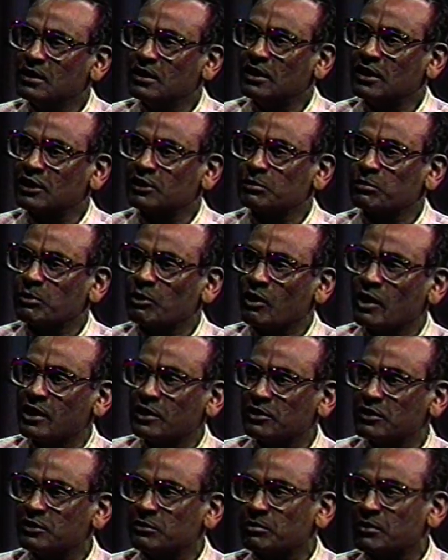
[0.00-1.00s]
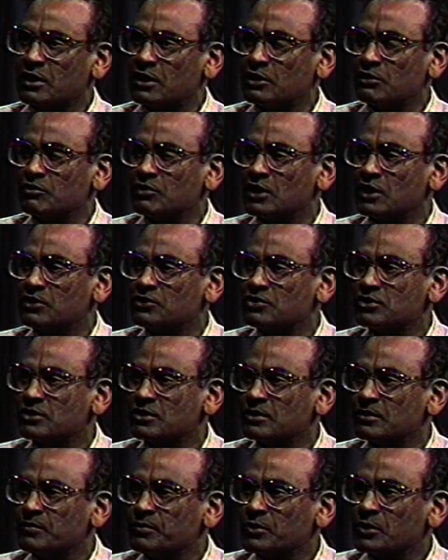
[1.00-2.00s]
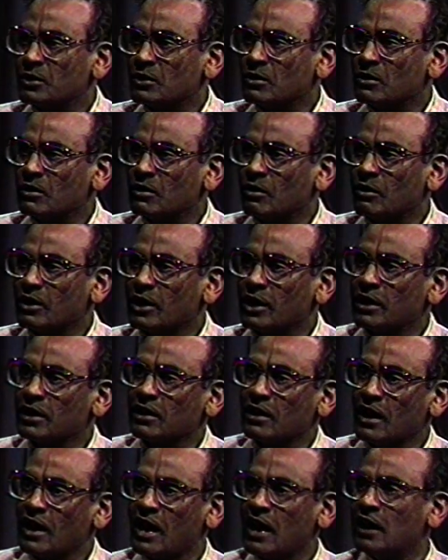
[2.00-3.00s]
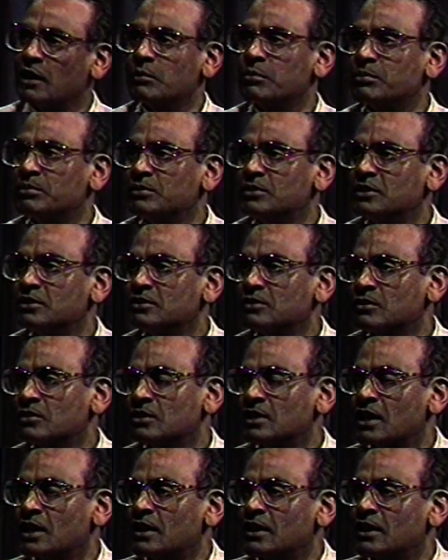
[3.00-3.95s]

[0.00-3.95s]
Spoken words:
exploit this part of nature, or I can help this or that.